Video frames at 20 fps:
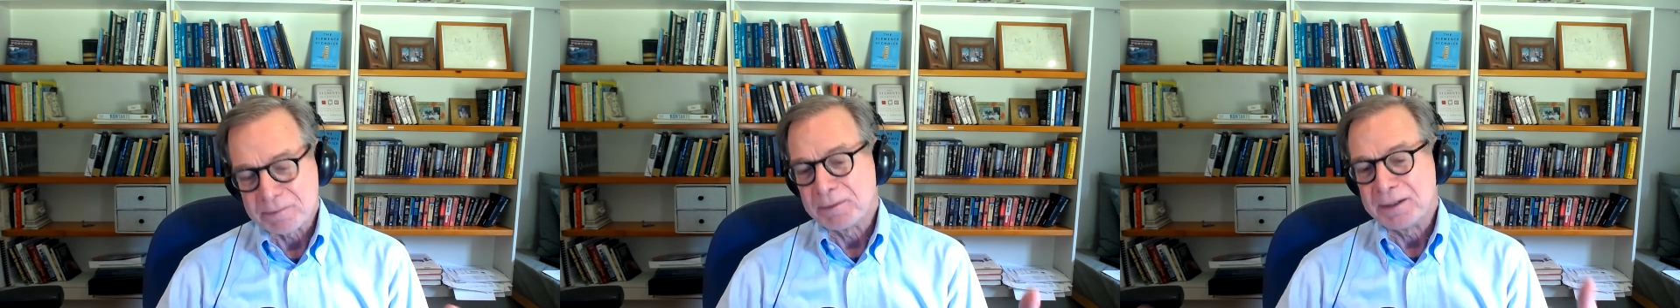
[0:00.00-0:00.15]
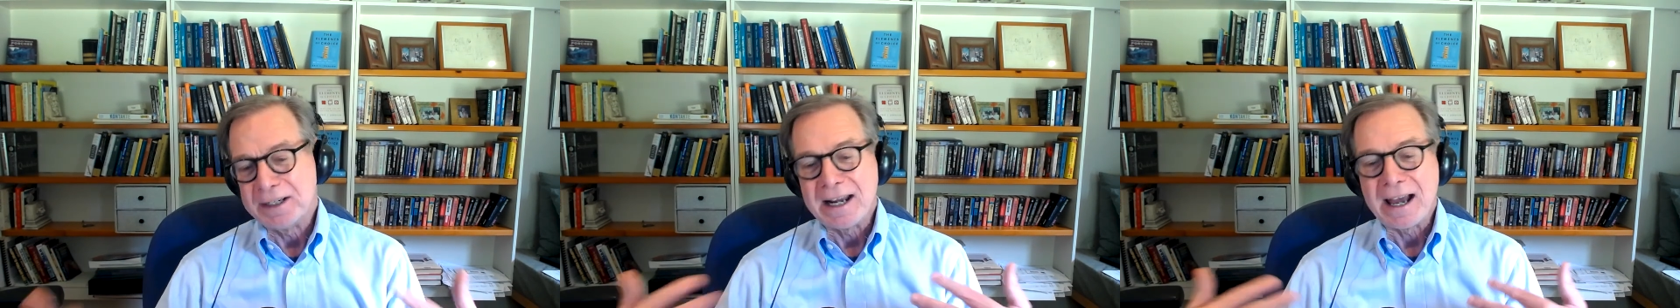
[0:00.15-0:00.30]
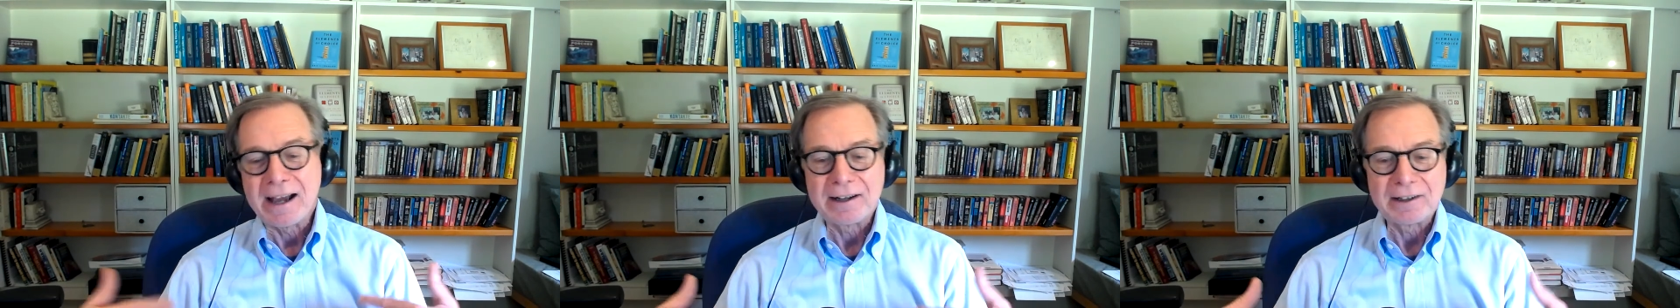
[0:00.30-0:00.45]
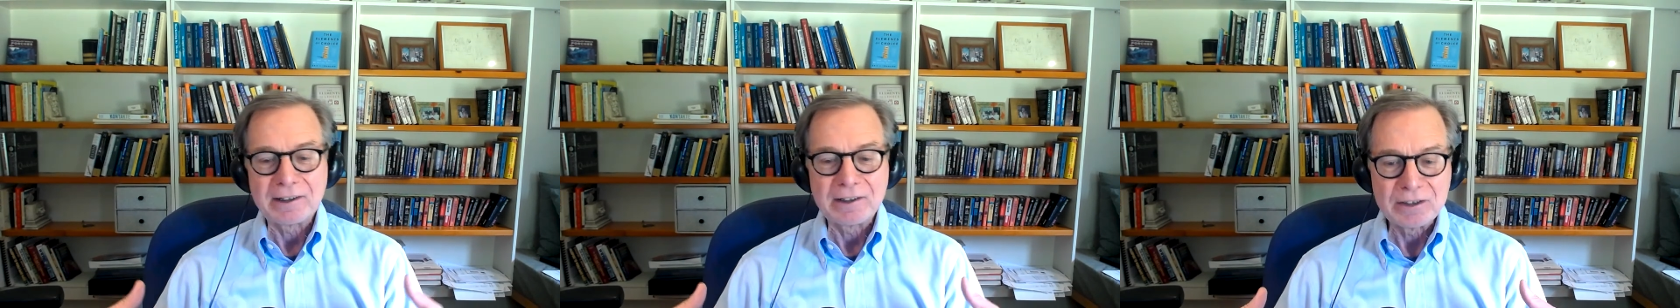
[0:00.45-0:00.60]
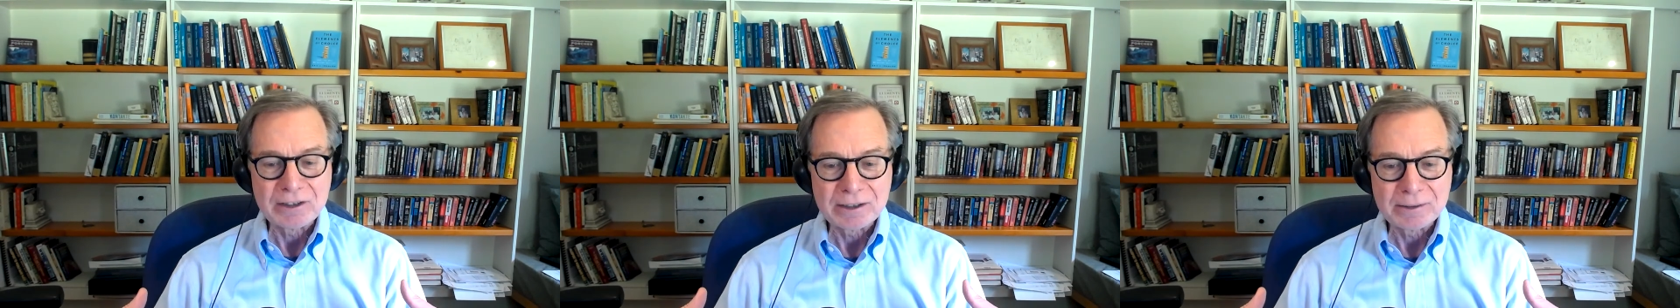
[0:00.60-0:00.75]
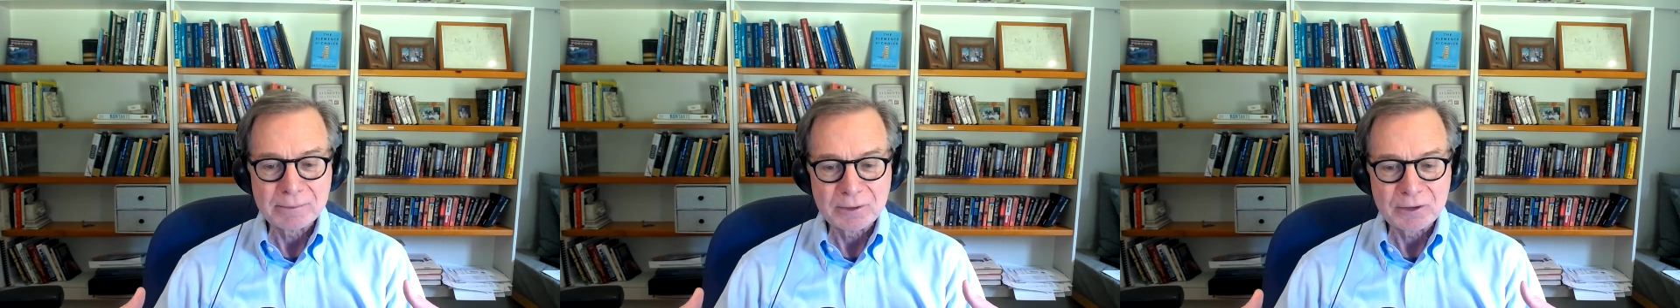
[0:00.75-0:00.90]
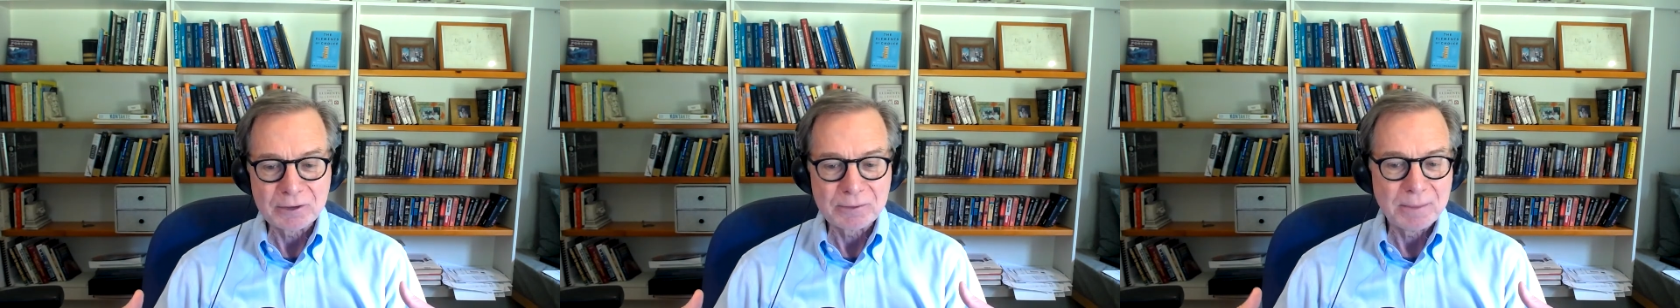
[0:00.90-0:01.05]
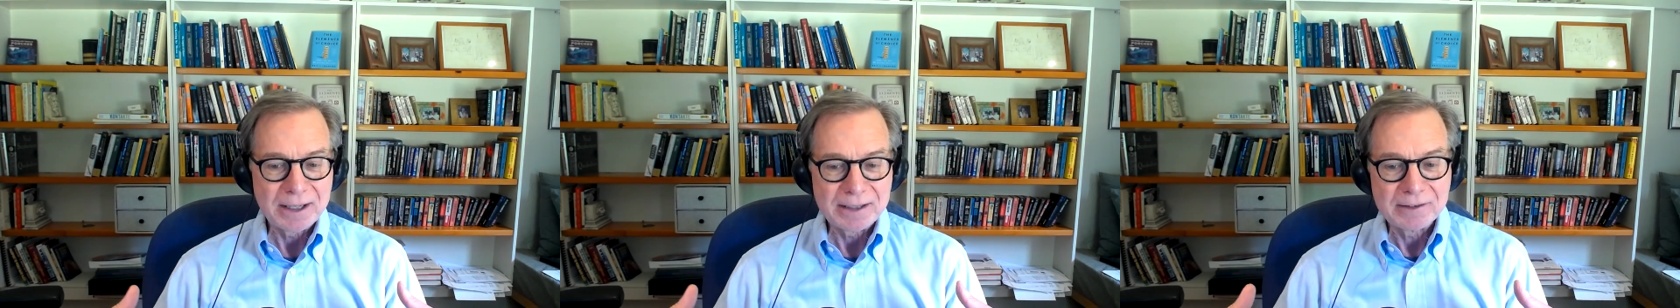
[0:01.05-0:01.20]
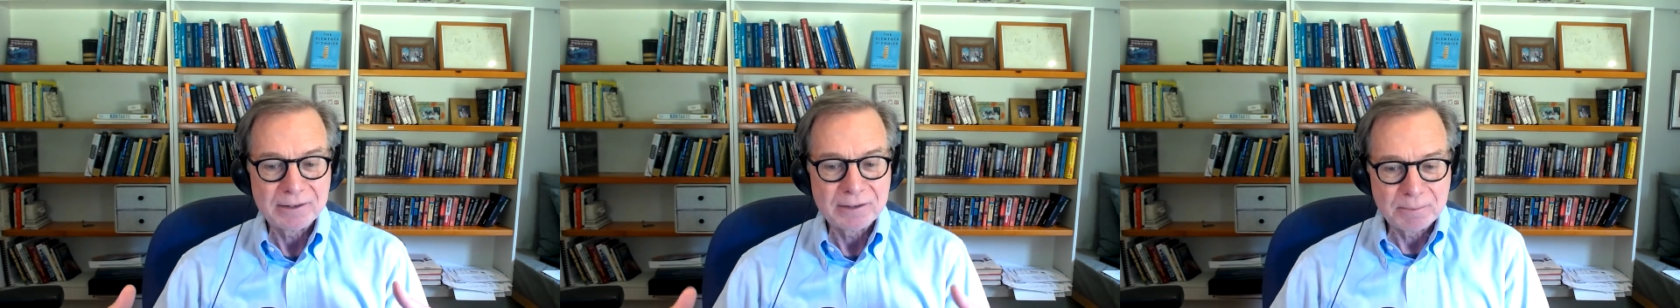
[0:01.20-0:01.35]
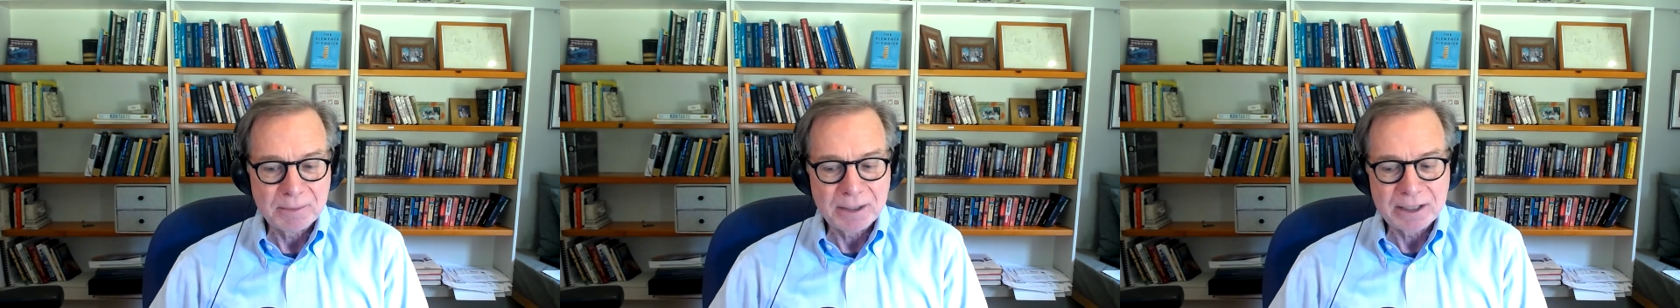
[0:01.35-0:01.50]
but not in consumers'
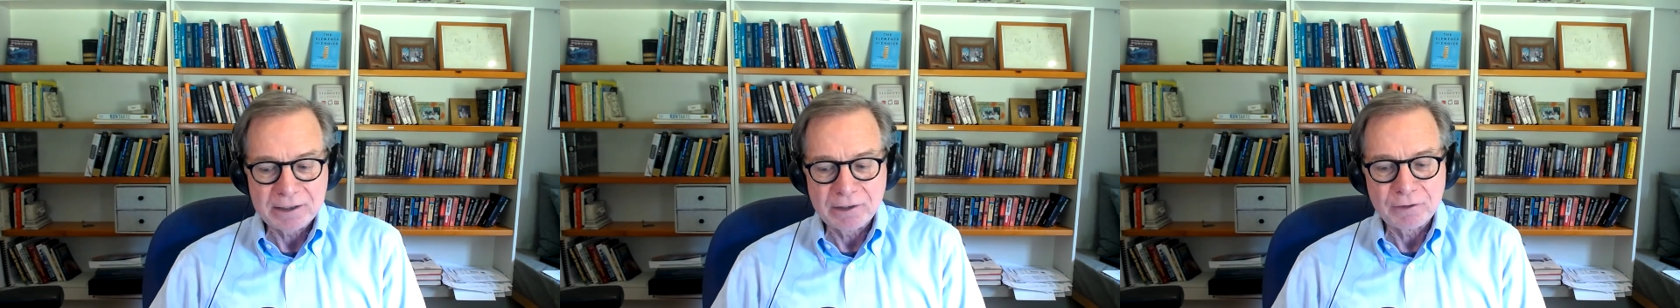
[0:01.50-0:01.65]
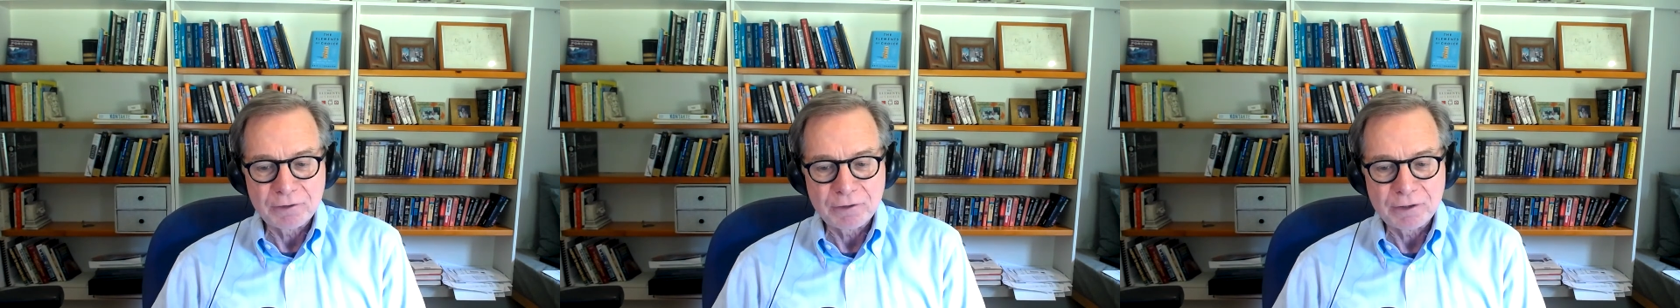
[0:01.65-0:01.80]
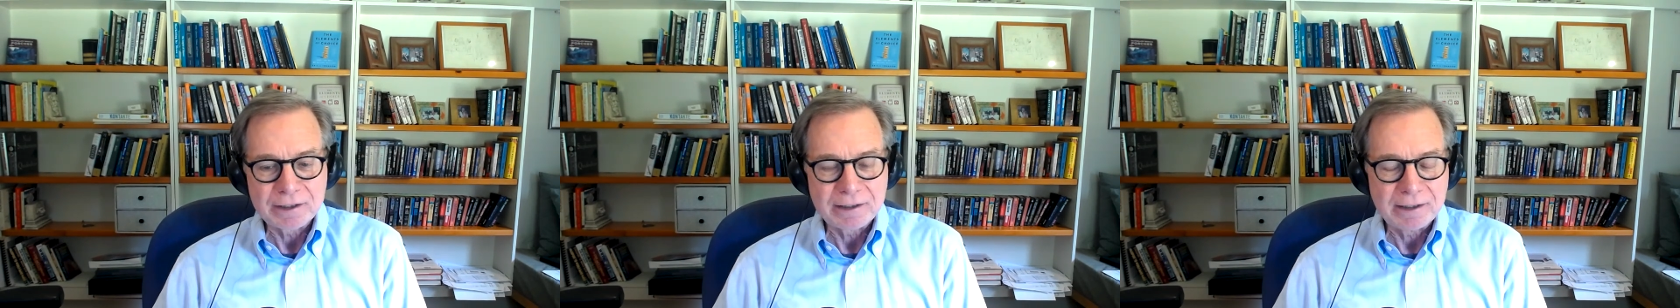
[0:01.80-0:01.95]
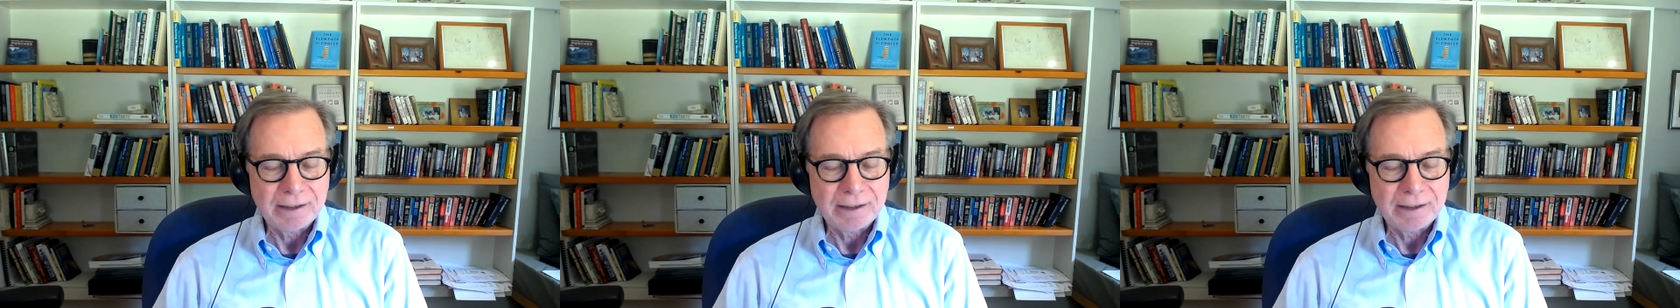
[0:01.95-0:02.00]
best interest.